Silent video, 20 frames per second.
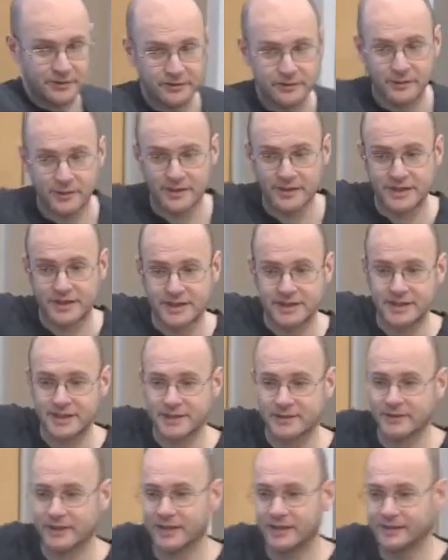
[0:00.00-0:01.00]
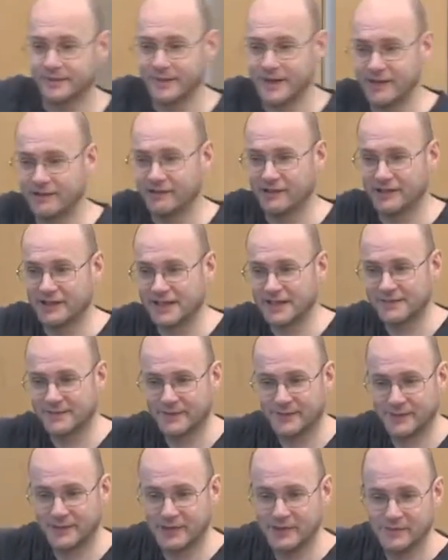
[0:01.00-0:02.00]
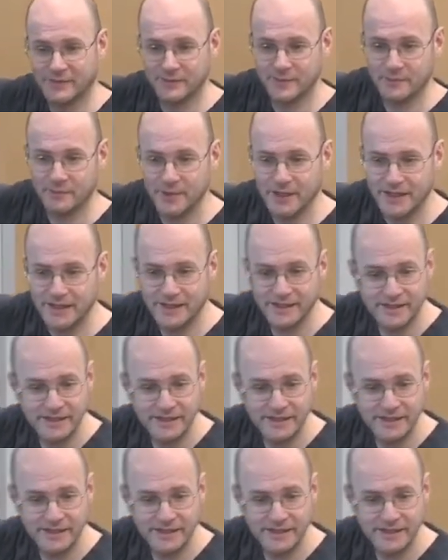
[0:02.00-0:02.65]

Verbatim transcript: quantity, so I get the variance for free from the mean